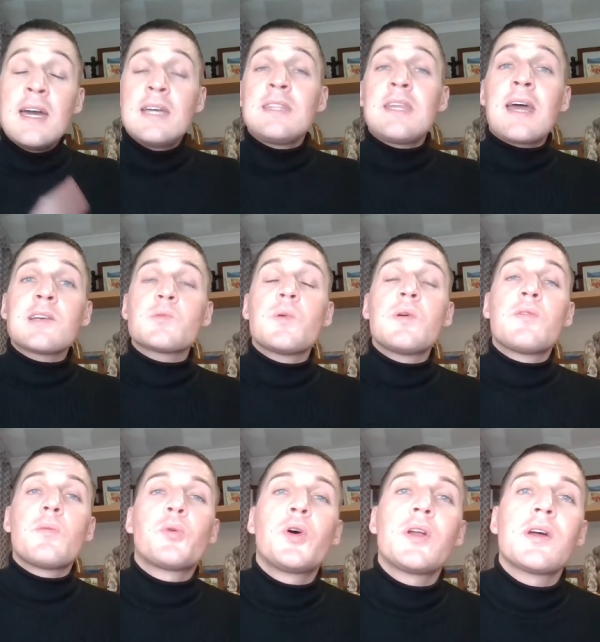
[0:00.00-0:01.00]
And that is with
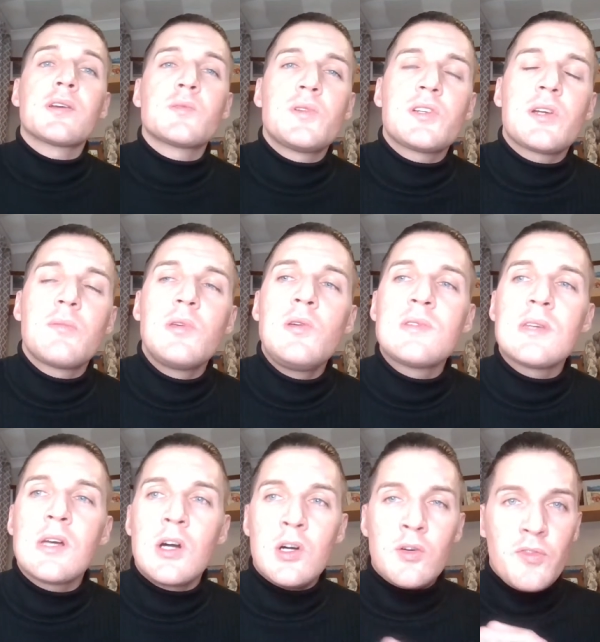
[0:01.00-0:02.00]
the products which I'm
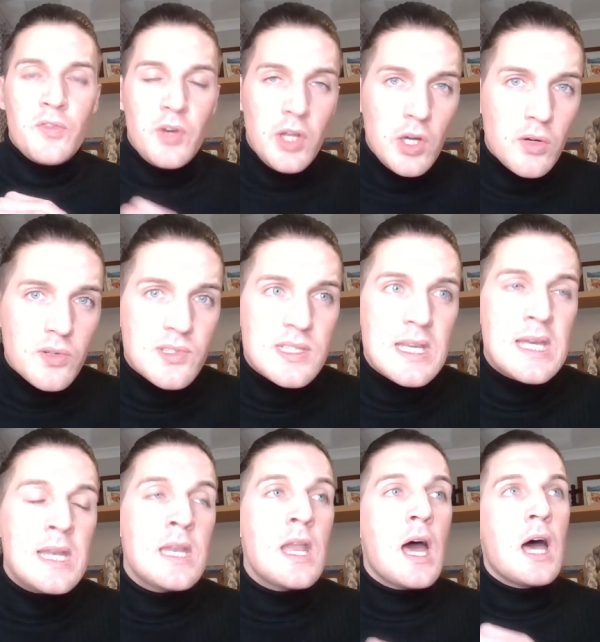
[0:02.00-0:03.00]
using of
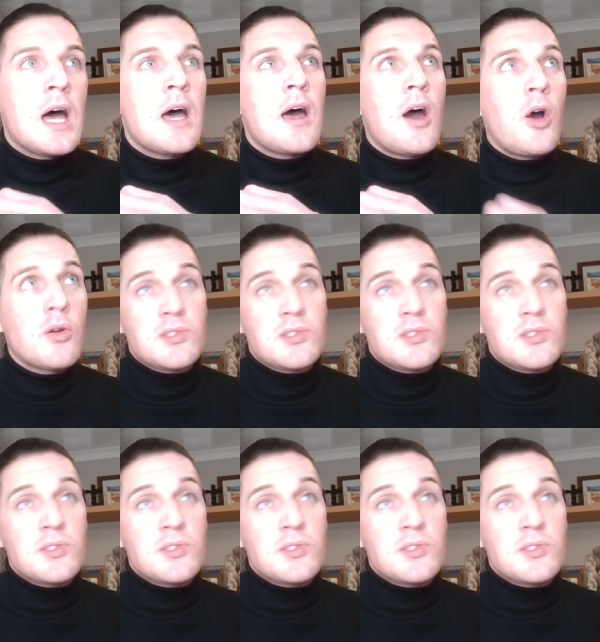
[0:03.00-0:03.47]
Nioxin, uh,